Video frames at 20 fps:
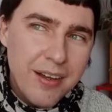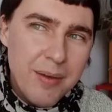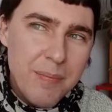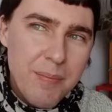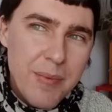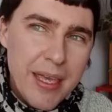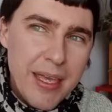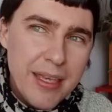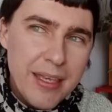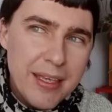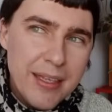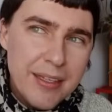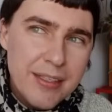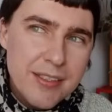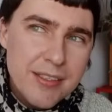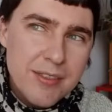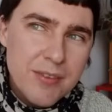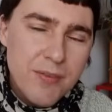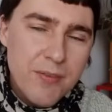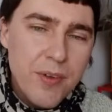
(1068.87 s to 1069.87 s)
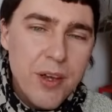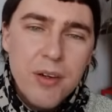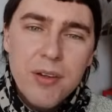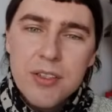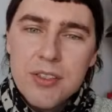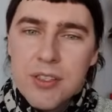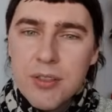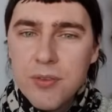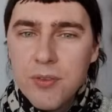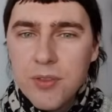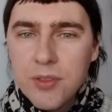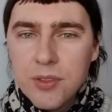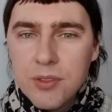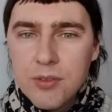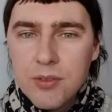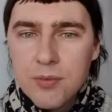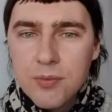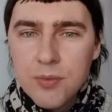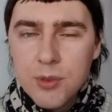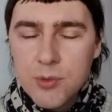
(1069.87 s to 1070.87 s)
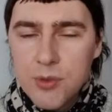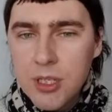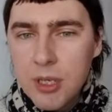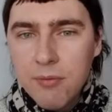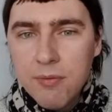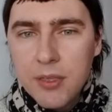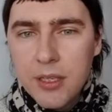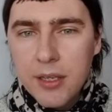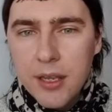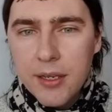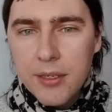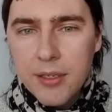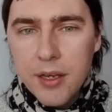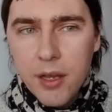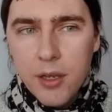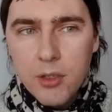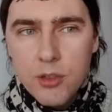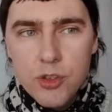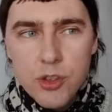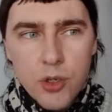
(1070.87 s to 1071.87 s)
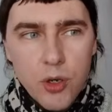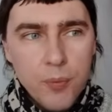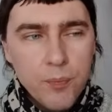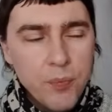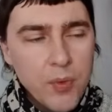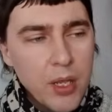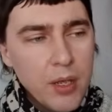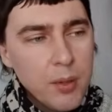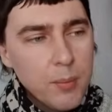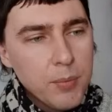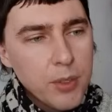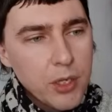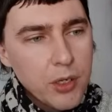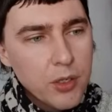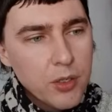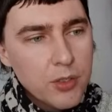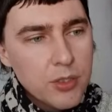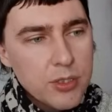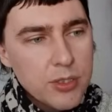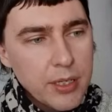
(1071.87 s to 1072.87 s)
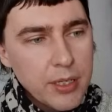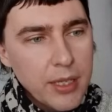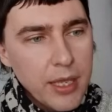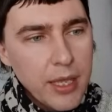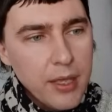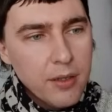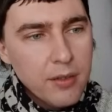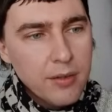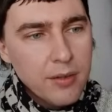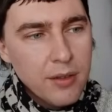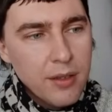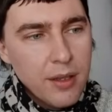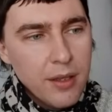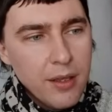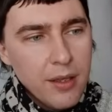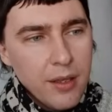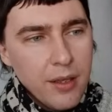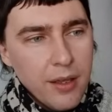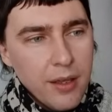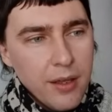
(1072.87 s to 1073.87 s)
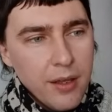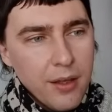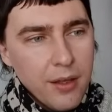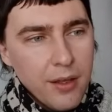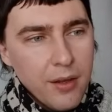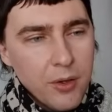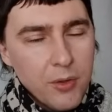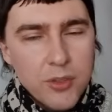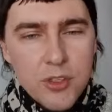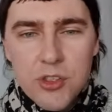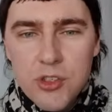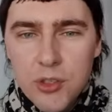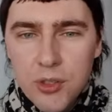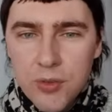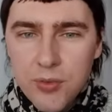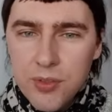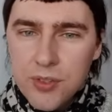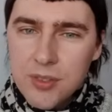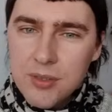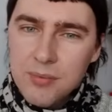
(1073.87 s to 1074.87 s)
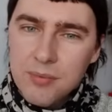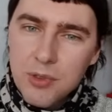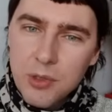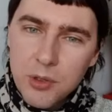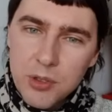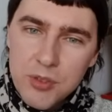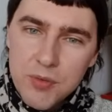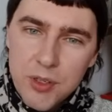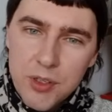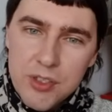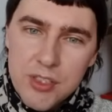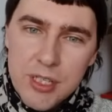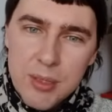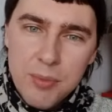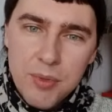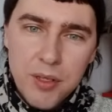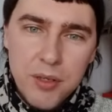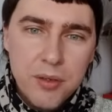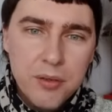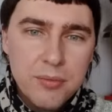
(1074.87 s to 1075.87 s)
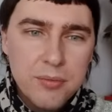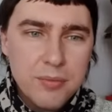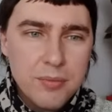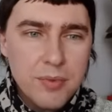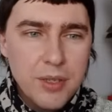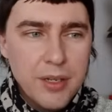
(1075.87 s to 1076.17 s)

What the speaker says: make it very different from something like Daioujou, because again, on the surface, it looks very similar.